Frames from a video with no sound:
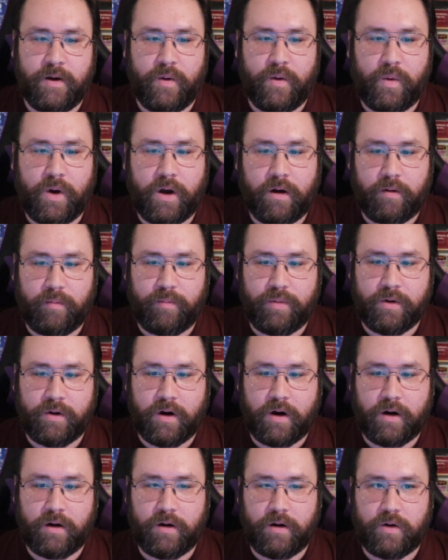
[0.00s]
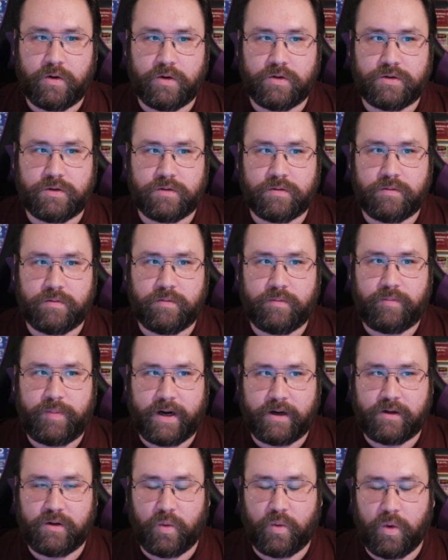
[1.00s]
Well, Bernard goes
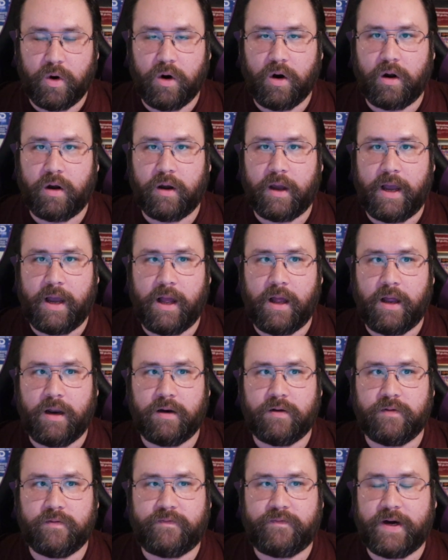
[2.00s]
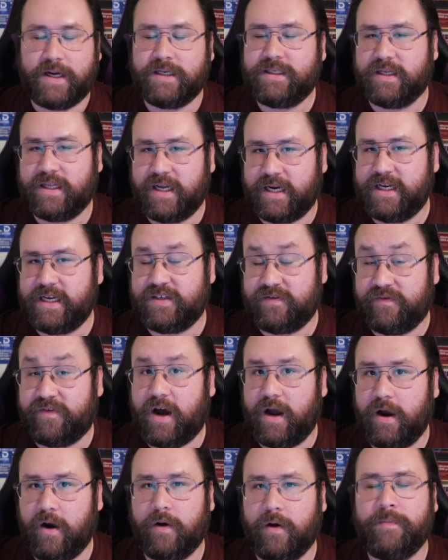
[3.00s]
back to work and finds out that he's
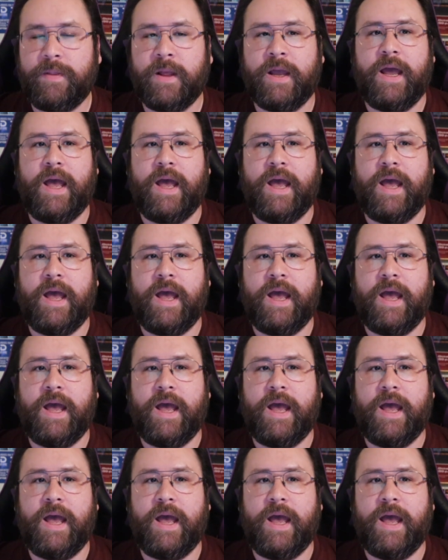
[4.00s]
fired.